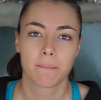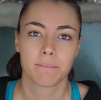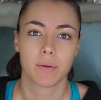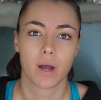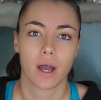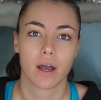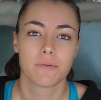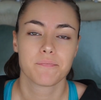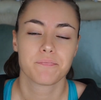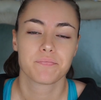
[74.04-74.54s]

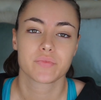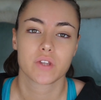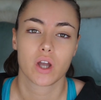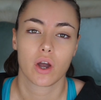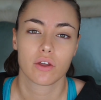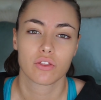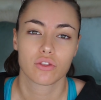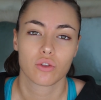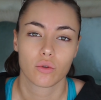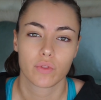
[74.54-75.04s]
But
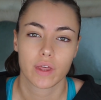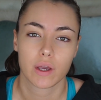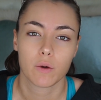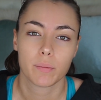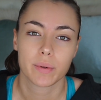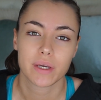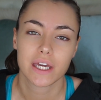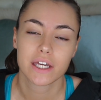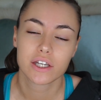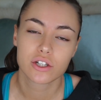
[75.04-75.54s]
I thought that it
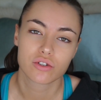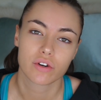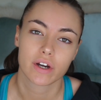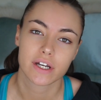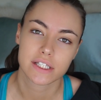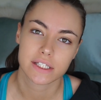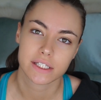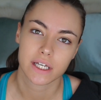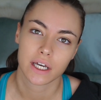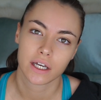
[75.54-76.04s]
would be
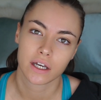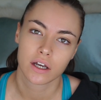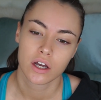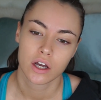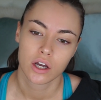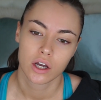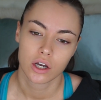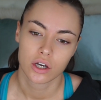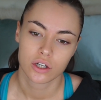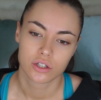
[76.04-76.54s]
interesting
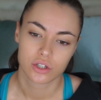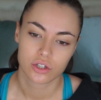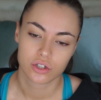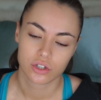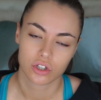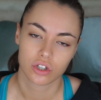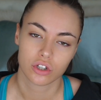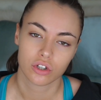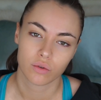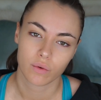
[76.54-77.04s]
to
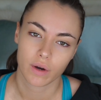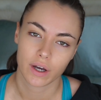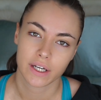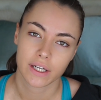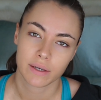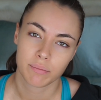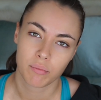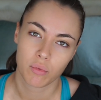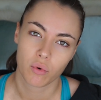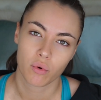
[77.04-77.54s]
do
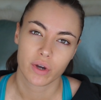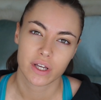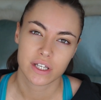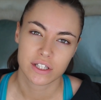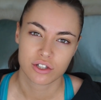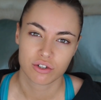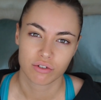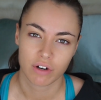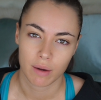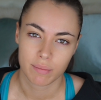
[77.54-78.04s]
a more
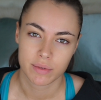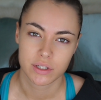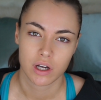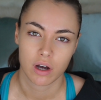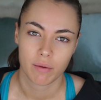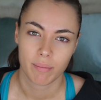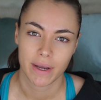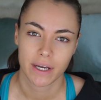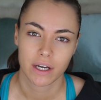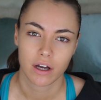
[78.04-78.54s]
Instagram
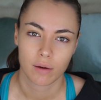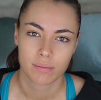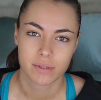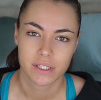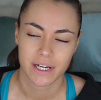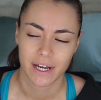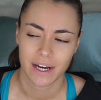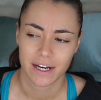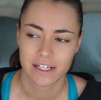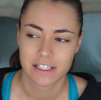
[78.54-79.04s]
style makeup
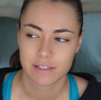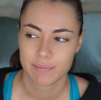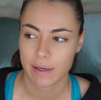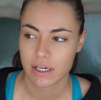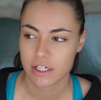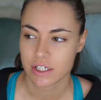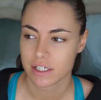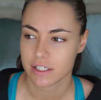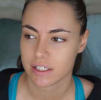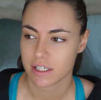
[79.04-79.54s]
today,
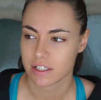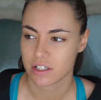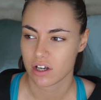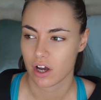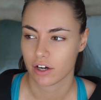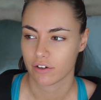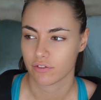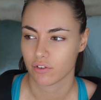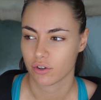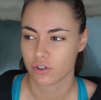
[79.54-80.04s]
especially as that's
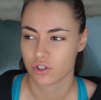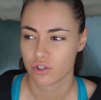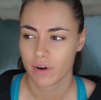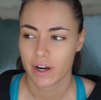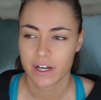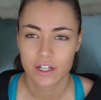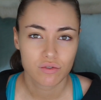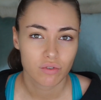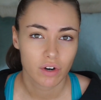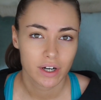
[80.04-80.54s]
kind of on
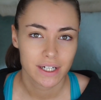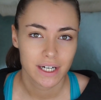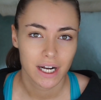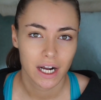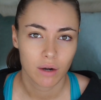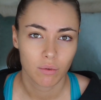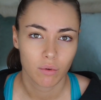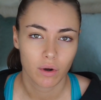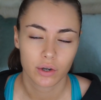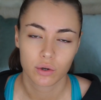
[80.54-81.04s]
trend right
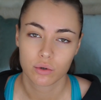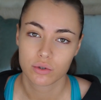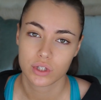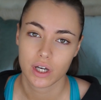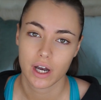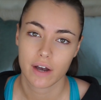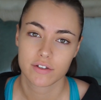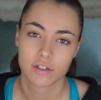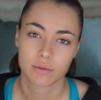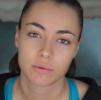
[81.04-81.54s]
now. I
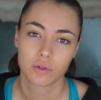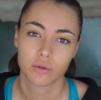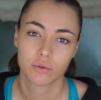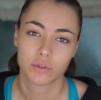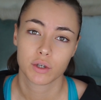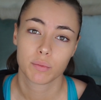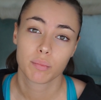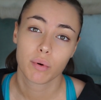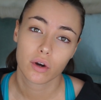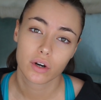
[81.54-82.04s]
also have some cool
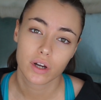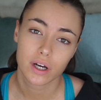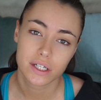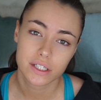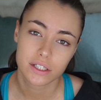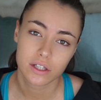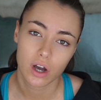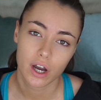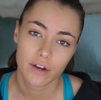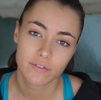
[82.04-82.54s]
new
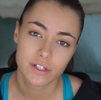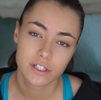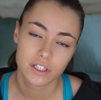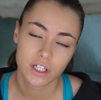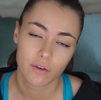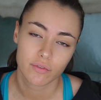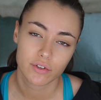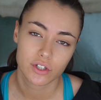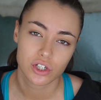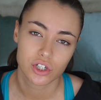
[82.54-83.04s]
products that I've
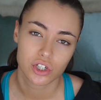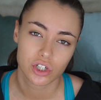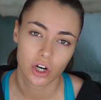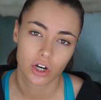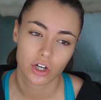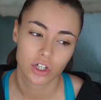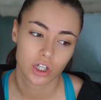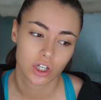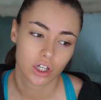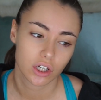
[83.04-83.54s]
discovered to show
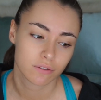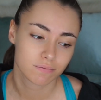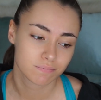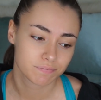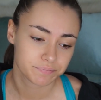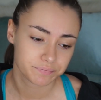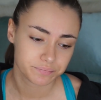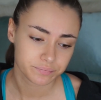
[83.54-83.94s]
you.